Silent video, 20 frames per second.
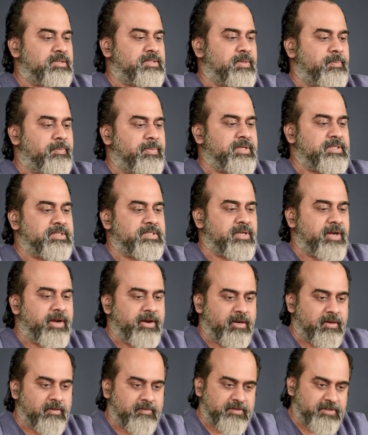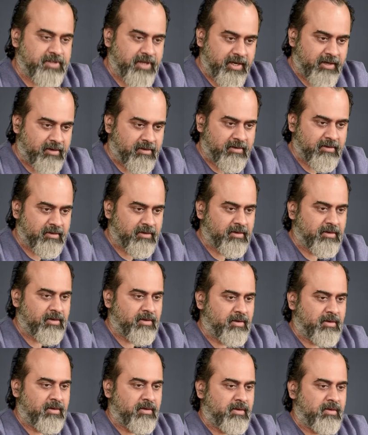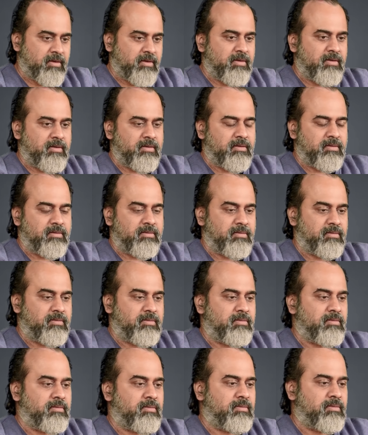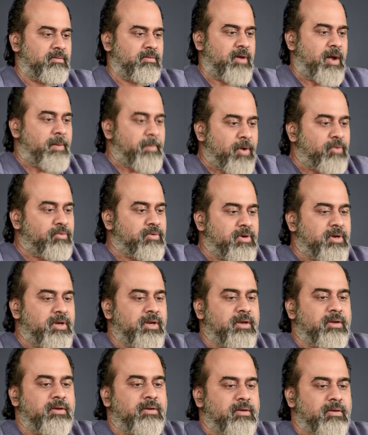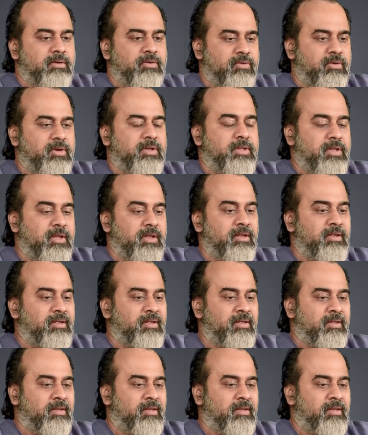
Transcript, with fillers: a suppressed kind of state uh, amounting to nothing.